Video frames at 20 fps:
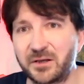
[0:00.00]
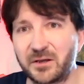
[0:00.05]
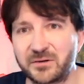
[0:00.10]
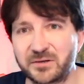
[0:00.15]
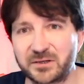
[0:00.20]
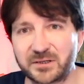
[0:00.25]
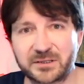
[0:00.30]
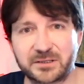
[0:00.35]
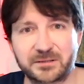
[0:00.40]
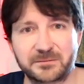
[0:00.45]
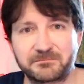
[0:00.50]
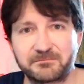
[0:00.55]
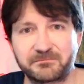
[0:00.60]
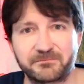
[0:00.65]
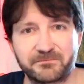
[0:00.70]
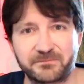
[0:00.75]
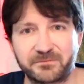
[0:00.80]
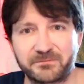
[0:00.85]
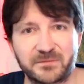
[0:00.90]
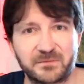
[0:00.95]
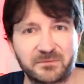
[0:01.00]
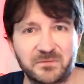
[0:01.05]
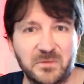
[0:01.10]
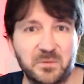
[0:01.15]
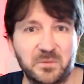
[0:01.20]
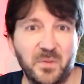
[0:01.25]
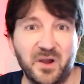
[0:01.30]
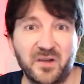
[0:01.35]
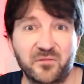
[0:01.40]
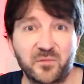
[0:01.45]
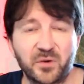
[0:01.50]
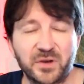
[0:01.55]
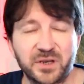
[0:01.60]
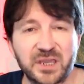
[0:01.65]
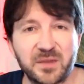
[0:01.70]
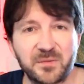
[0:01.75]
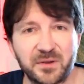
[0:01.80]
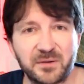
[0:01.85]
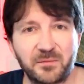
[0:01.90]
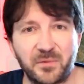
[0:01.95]
just you might want to
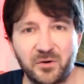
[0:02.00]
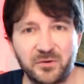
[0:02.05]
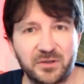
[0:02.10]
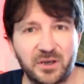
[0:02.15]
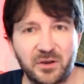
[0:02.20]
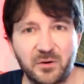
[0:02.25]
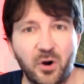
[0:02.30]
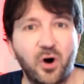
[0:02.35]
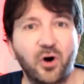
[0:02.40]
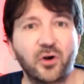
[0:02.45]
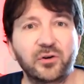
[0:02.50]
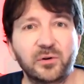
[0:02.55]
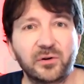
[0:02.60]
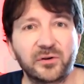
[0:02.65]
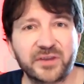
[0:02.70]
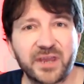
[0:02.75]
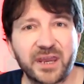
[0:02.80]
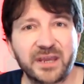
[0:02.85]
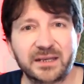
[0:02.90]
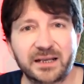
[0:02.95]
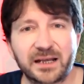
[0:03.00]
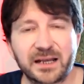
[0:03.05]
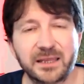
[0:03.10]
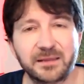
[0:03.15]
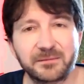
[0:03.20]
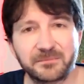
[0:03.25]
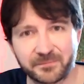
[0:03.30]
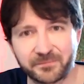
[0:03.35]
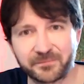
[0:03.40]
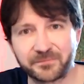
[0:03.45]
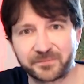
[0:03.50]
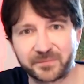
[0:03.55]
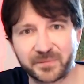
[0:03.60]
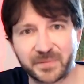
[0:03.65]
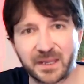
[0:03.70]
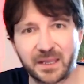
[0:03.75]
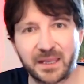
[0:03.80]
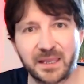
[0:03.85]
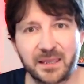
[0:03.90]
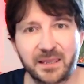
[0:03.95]
keep it, hodl technically
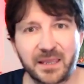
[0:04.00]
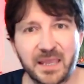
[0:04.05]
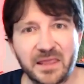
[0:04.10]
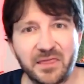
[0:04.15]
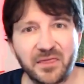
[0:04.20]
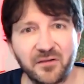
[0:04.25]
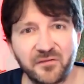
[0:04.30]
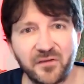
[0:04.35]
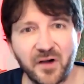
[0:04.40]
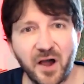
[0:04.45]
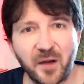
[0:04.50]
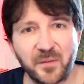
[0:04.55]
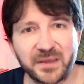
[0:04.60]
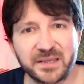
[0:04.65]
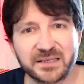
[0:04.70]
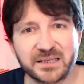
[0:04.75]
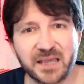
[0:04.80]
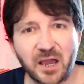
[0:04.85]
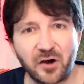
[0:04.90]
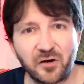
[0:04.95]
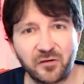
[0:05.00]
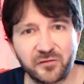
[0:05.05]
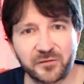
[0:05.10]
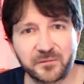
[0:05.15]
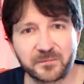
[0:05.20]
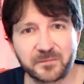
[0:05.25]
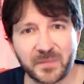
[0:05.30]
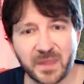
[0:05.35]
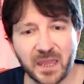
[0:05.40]
in the farm itself.